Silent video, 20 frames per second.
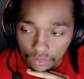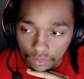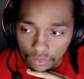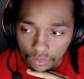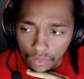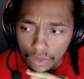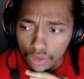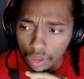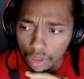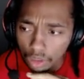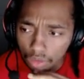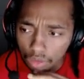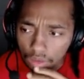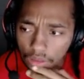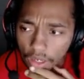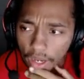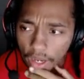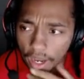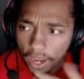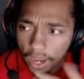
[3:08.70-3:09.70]
No,
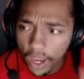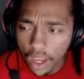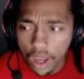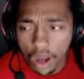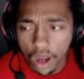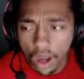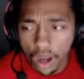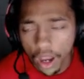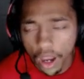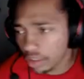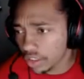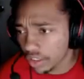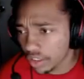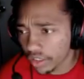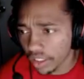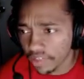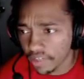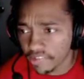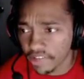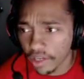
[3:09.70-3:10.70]
I honestly
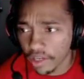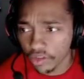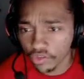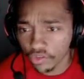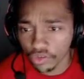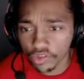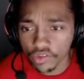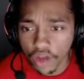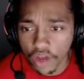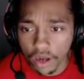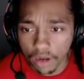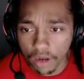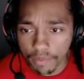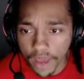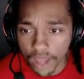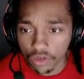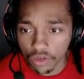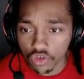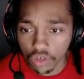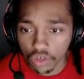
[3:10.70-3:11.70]
think Zanzar is not a
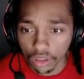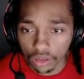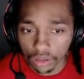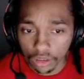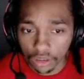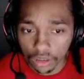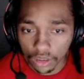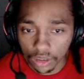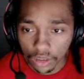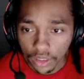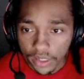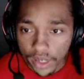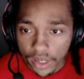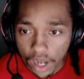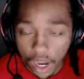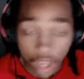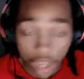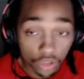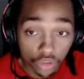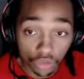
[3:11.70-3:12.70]
bad jungler.
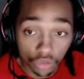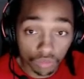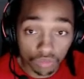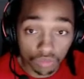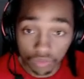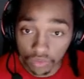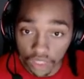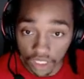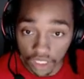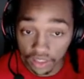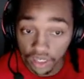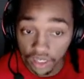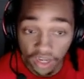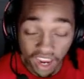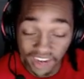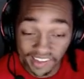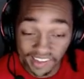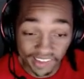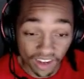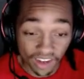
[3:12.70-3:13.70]
I also think that
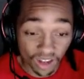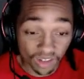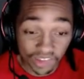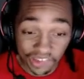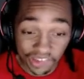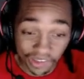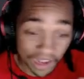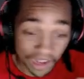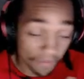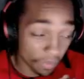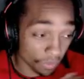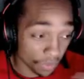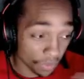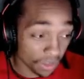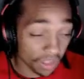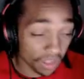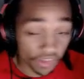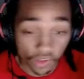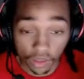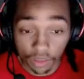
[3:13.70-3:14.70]
Excel still have a
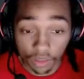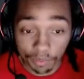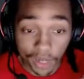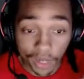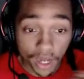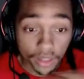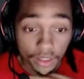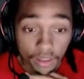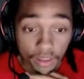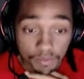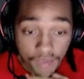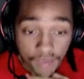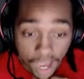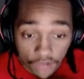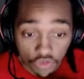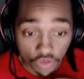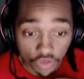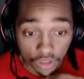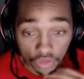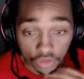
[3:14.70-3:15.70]
really solid bot lane.
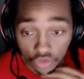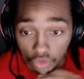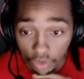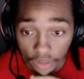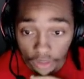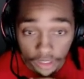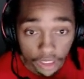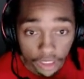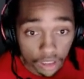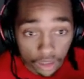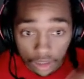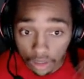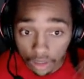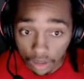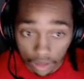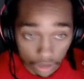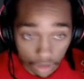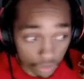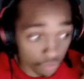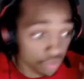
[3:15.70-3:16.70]
Patrick and Torre
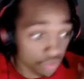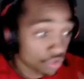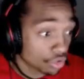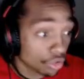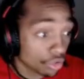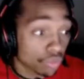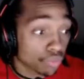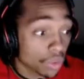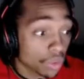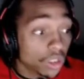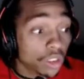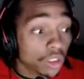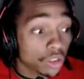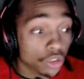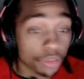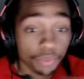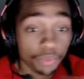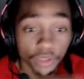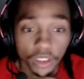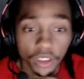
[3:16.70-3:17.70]
are still really
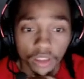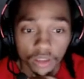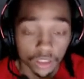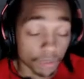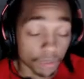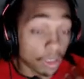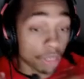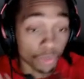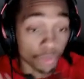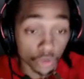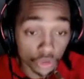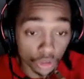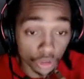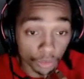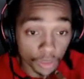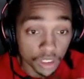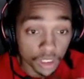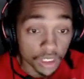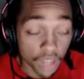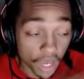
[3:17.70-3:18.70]
good players. In my own personal
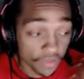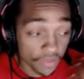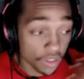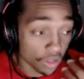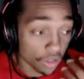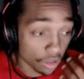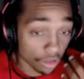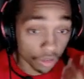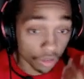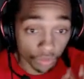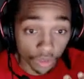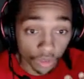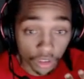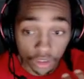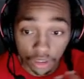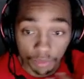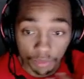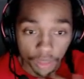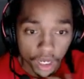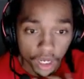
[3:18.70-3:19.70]
opinion, I they're a really
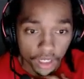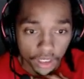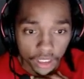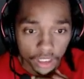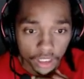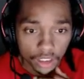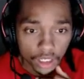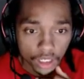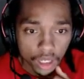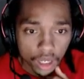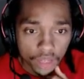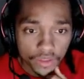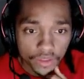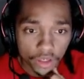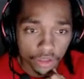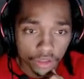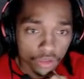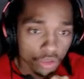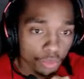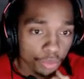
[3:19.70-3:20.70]
good bot lane.
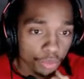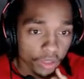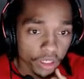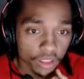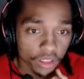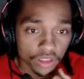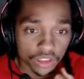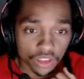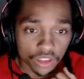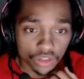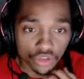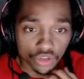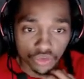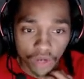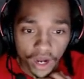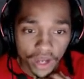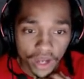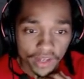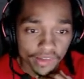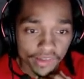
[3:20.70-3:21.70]
Their new players in
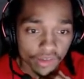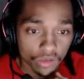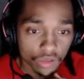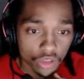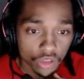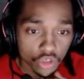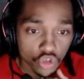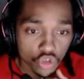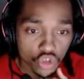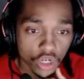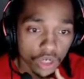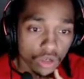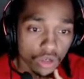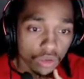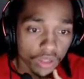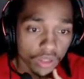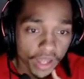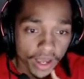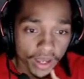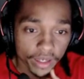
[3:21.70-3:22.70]
Cries and
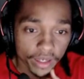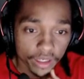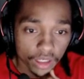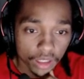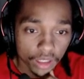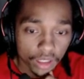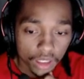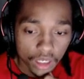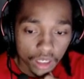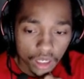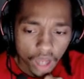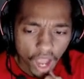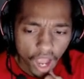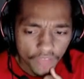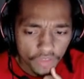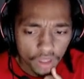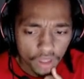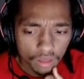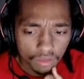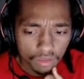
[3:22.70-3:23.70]
Checolad. I
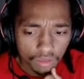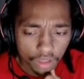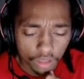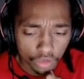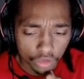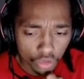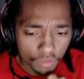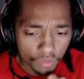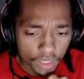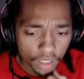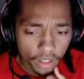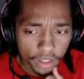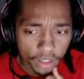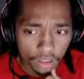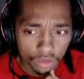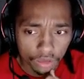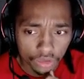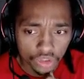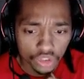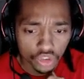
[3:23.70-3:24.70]
think their new mid
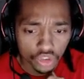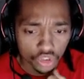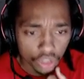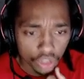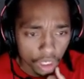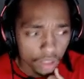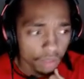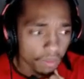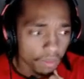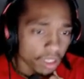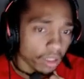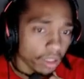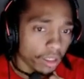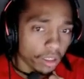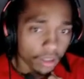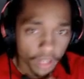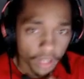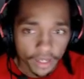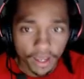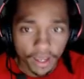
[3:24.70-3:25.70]
laner was just solid mid
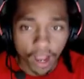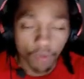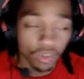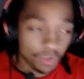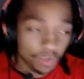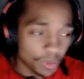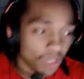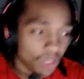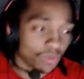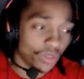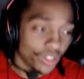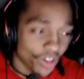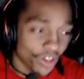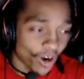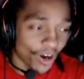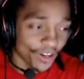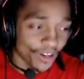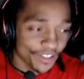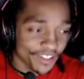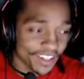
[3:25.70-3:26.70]
laner. Like I was being really
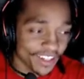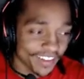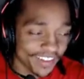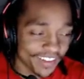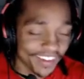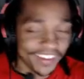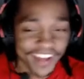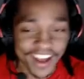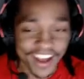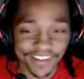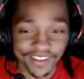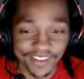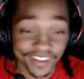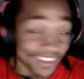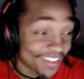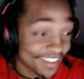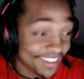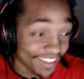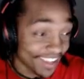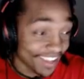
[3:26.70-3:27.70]
harsh on Excel last year
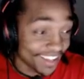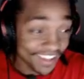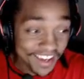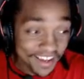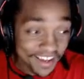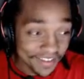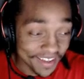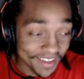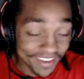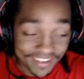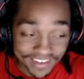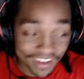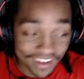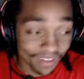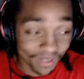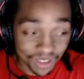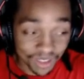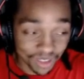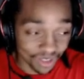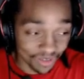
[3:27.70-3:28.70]
because like they
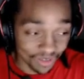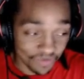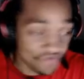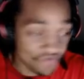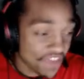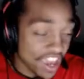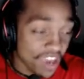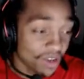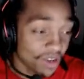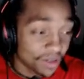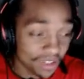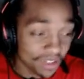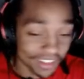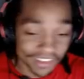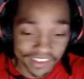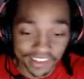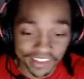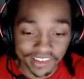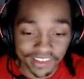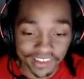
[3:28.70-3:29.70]
generally just fail
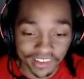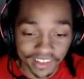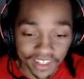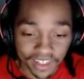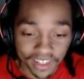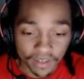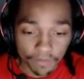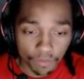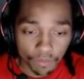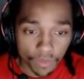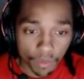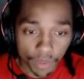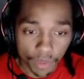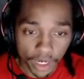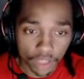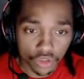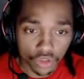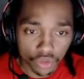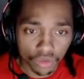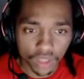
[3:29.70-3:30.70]
consistently. But
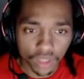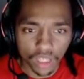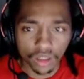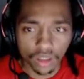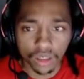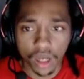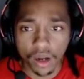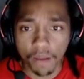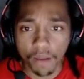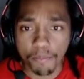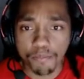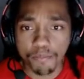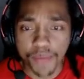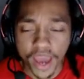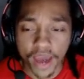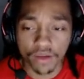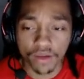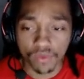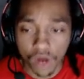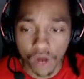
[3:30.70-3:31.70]
I do think they're not a
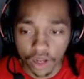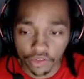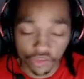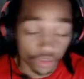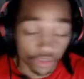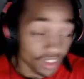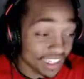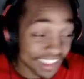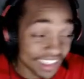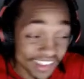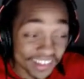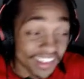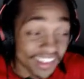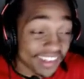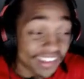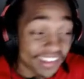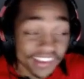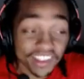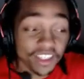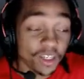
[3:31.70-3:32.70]
bad roster. Is
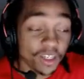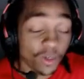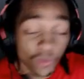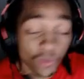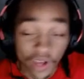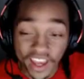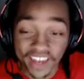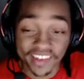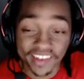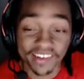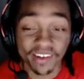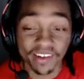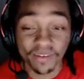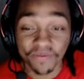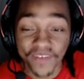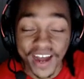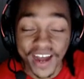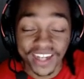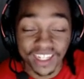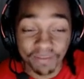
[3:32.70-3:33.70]
this the year where Excel
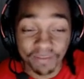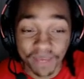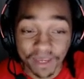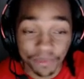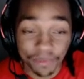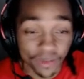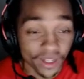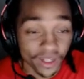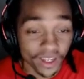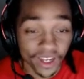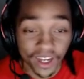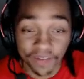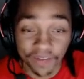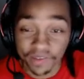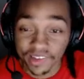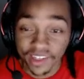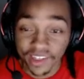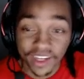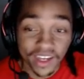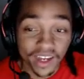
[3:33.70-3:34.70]
finally make
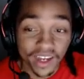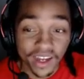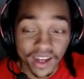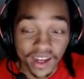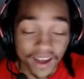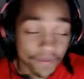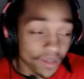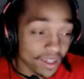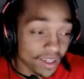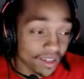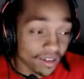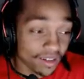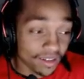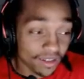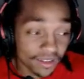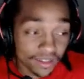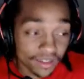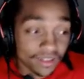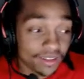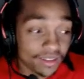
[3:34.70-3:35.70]
playoffs? I mean,
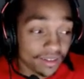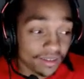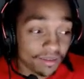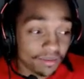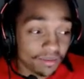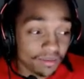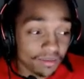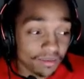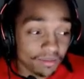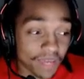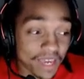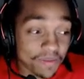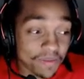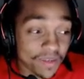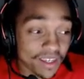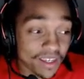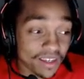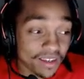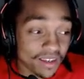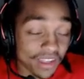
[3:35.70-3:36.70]

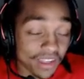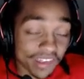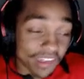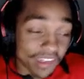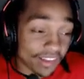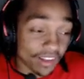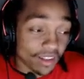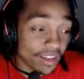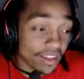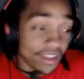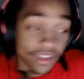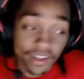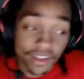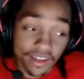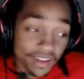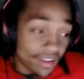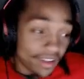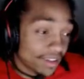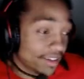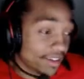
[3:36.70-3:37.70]
maybe. Is this
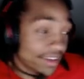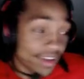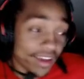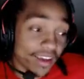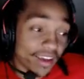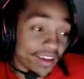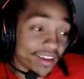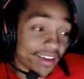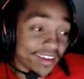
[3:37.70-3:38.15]
the